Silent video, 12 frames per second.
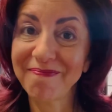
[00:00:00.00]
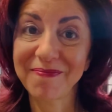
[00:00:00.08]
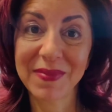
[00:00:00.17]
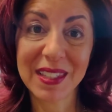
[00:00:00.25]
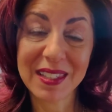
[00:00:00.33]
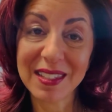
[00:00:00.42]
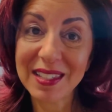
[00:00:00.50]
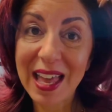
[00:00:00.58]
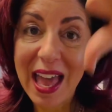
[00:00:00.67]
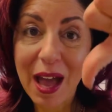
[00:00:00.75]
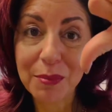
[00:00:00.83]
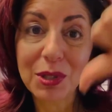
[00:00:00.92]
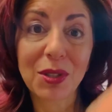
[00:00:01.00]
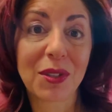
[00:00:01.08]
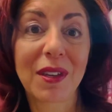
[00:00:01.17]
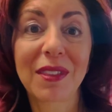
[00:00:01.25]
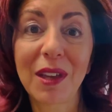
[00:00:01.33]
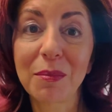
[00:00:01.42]
This is
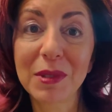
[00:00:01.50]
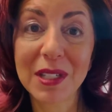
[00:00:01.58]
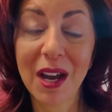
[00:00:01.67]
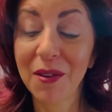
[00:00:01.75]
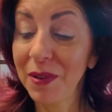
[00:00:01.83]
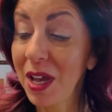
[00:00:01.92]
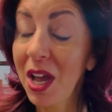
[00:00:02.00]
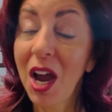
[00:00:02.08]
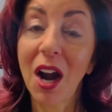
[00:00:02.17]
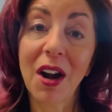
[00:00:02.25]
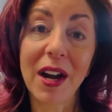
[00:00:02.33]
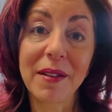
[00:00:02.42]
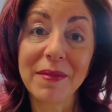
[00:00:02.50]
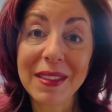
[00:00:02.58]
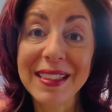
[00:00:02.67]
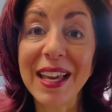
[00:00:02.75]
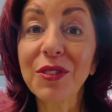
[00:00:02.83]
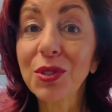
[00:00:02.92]
absolutely a thumbs down. All right,
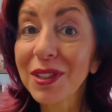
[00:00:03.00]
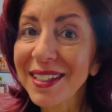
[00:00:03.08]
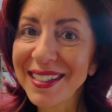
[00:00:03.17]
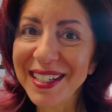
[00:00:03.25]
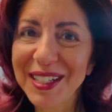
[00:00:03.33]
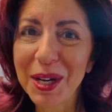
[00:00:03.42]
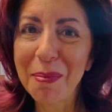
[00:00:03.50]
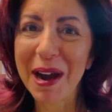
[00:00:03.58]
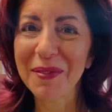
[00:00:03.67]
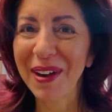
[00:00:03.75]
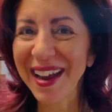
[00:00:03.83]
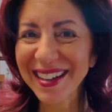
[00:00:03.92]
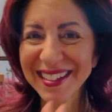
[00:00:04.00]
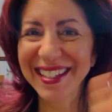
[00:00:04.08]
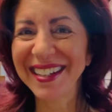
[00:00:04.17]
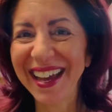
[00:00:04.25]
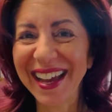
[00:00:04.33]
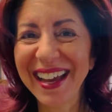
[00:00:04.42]
thanks for listening to my rant
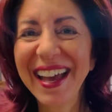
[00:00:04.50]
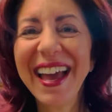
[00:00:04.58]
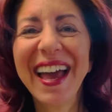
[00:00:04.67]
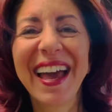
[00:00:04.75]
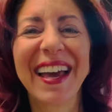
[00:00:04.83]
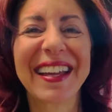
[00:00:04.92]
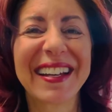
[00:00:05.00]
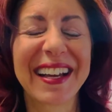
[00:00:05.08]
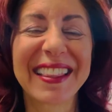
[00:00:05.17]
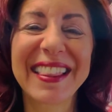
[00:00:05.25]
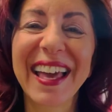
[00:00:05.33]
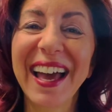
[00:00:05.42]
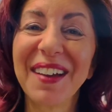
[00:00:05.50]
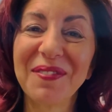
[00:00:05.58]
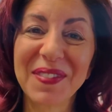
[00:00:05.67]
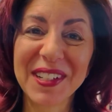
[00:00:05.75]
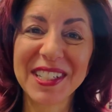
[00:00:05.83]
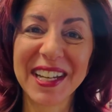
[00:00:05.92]
today. And I
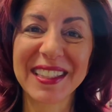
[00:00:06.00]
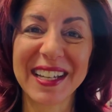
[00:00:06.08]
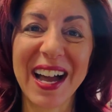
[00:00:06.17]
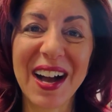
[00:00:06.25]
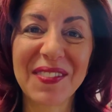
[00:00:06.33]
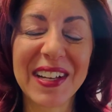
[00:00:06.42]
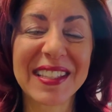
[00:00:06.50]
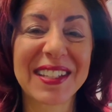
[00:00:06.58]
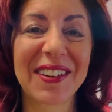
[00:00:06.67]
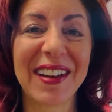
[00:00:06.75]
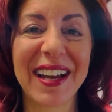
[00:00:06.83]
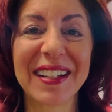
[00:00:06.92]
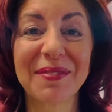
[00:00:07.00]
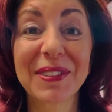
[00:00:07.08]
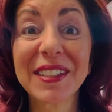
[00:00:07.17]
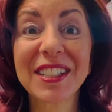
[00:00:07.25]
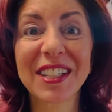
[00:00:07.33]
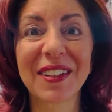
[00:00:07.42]
appreciate the comments. Go ahead and
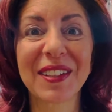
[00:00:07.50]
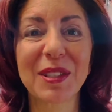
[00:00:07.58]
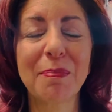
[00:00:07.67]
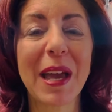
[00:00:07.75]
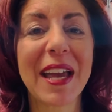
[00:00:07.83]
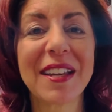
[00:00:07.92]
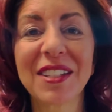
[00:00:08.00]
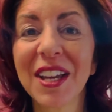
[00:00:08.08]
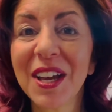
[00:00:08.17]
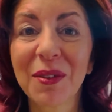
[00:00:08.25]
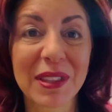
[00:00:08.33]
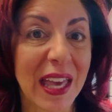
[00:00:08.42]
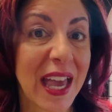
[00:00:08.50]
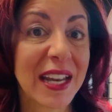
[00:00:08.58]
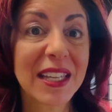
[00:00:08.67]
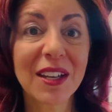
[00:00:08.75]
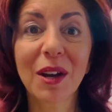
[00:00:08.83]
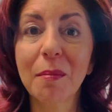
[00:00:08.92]
please share this page with
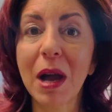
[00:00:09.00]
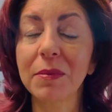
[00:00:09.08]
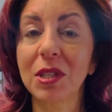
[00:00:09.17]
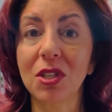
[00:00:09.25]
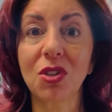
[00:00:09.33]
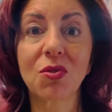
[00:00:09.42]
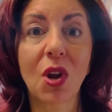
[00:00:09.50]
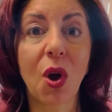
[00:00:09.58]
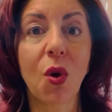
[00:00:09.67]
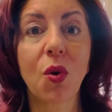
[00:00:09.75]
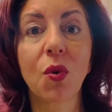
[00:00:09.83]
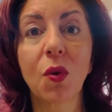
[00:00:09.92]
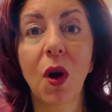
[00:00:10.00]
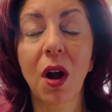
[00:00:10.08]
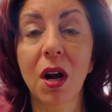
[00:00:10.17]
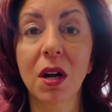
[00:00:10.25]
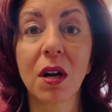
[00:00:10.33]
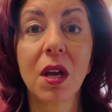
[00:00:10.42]
any young moms that you know
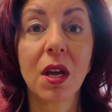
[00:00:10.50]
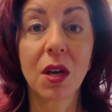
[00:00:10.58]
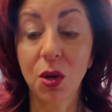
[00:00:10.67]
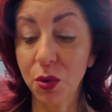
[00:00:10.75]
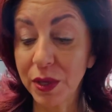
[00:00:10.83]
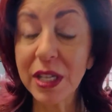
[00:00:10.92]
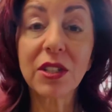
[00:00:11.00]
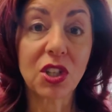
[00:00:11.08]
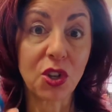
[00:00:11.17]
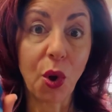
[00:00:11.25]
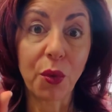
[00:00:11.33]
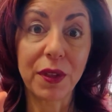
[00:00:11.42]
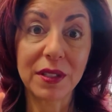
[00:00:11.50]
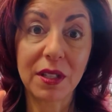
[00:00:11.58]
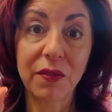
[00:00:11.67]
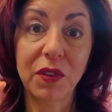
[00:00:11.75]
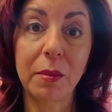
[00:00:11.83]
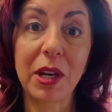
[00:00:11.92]
who need to know this
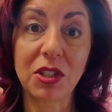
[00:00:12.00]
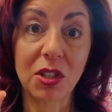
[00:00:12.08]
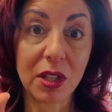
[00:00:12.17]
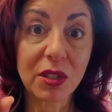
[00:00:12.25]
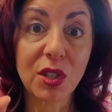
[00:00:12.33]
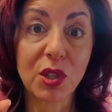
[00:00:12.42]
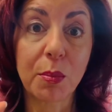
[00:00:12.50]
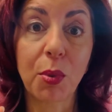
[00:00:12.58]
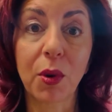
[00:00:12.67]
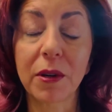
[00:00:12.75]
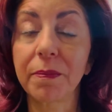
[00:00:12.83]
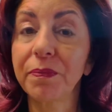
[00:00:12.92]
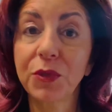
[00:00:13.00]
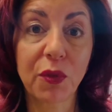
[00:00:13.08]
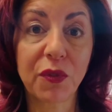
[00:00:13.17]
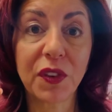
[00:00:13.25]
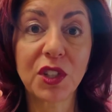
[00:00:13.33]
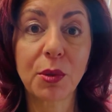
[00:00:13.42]
information. This is important.
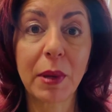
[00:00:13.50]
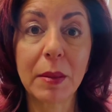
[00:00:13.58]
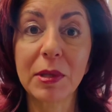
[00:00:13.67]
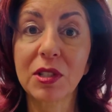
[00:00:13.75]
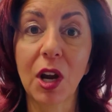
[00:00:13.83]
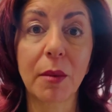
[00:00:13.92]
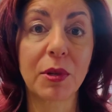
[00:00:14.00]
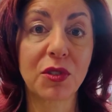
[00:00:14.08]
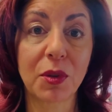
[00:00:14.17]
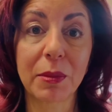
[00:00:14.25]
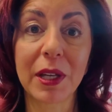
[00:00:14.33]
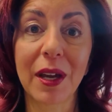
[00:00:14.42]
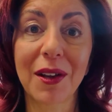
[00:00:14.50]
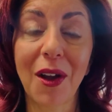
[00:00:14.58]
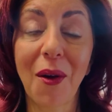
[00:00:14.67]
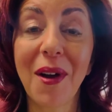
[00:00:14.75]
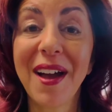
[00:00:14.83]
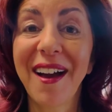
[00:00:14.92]
feed your babies garbage from the get-go.
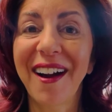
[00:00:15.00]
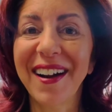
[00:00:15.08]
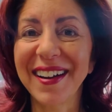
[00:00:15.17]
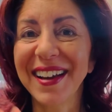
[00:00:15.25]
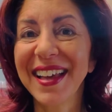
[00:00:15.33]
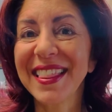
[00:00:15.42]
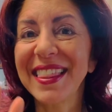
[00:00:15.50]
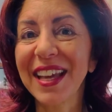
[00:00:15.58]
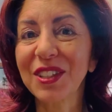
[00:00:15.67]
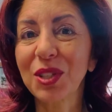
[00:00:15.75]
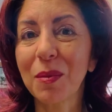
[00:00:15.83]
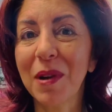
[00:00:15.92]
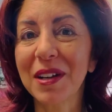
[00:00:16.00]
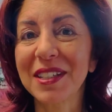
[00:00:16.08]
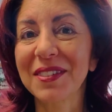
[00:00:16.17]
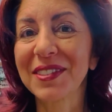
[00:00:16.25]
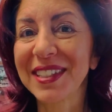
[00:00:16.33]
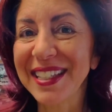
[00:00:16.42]
All right, thanks so
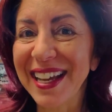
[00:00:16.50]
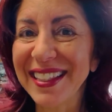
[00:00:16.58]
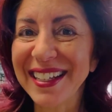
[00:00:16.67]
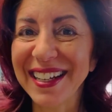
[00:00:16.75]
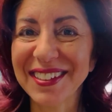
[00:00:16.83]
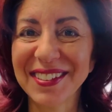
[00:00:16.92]
much. We'll see you on the next